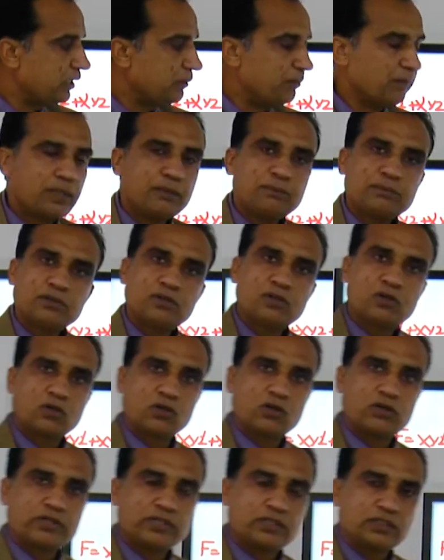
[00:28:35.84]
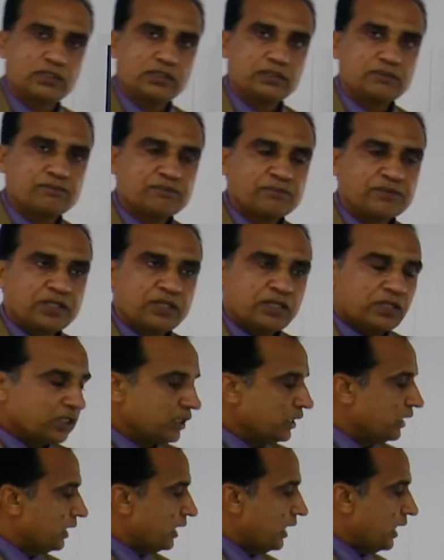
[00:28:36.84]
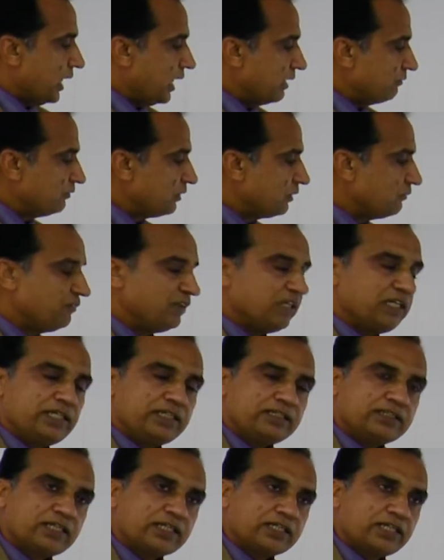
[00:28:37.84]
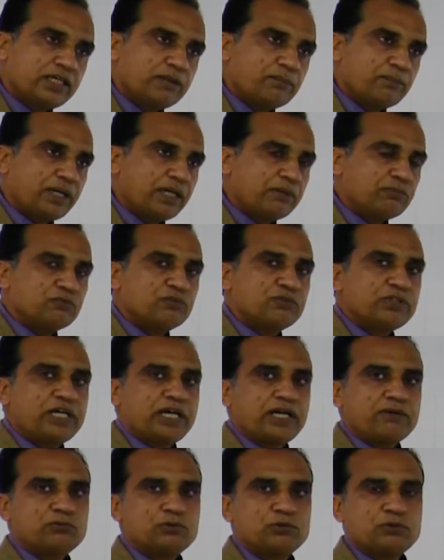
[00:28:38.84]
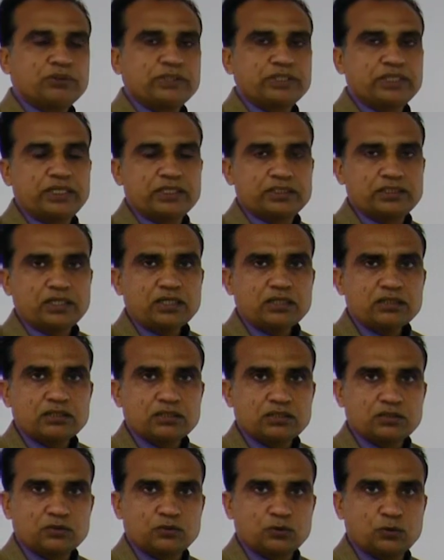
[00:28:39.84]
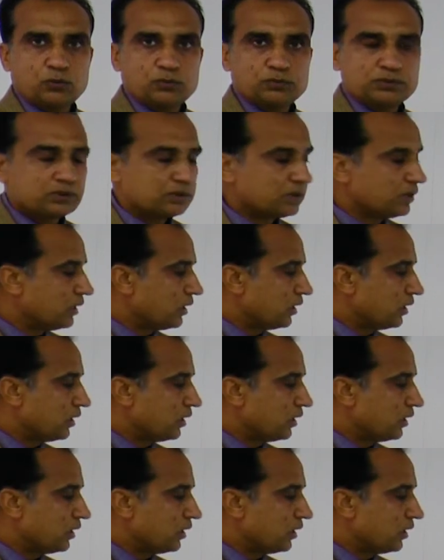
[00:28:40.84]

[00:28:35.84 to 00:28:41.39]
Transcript: K map accordingly. After filling the K map, we have to create the groups.